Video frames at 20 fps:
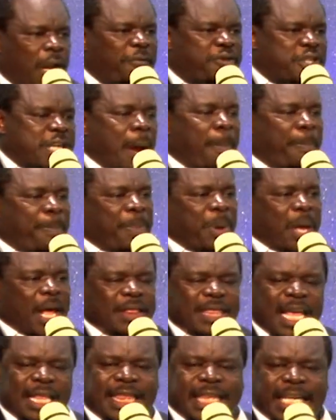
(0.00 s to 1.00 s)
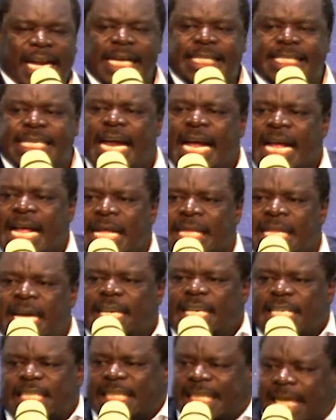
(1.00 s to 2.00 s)
lift up the threat
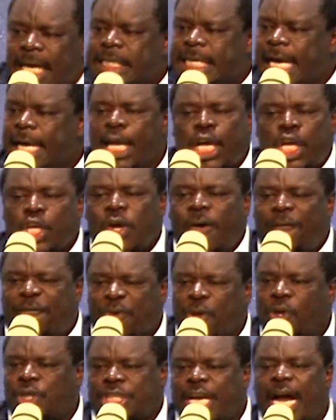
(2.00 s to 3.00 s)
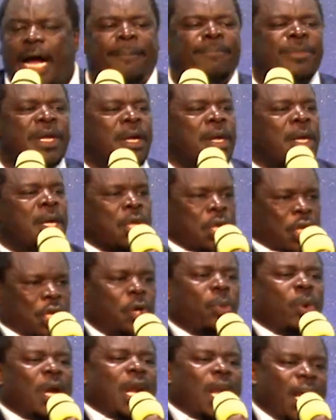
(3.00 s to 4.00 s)
that is threatening your future.
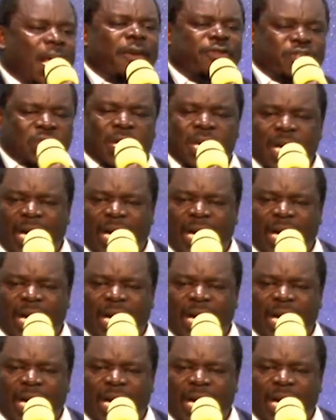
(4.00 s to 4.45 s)
You will live